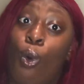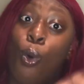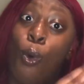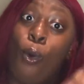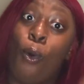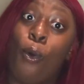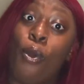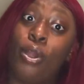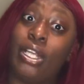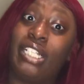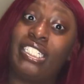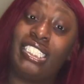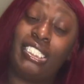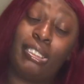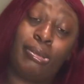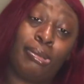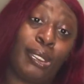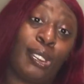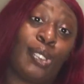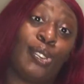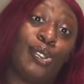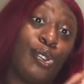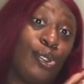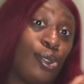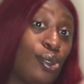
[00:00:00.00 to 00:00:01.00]
Horace
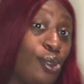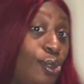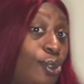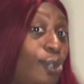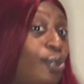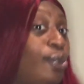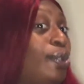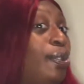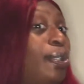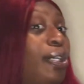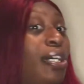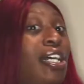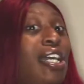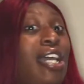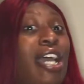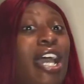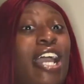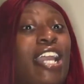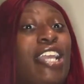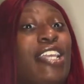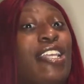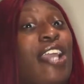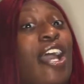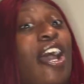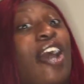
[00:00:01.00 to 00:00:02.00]
Mann School.
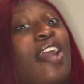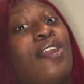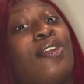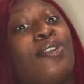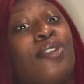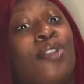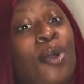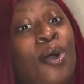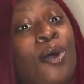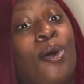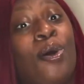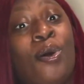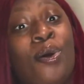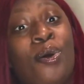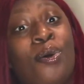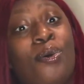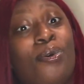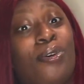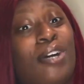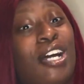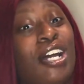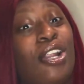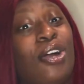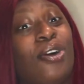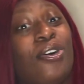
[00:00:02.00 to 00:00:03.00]
Y'all don't know
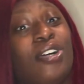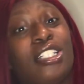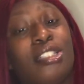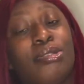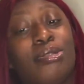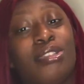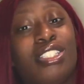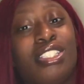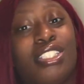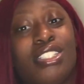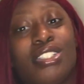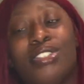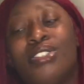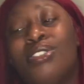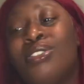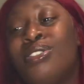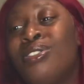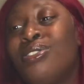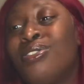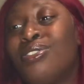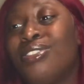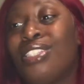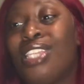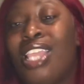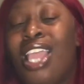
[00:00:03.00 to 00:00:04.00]
what Horace Mann
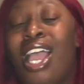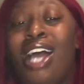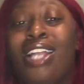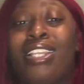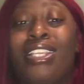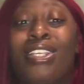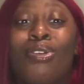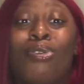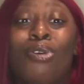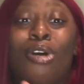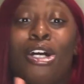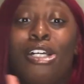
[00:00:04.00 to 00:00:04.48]
School. Y'all didn't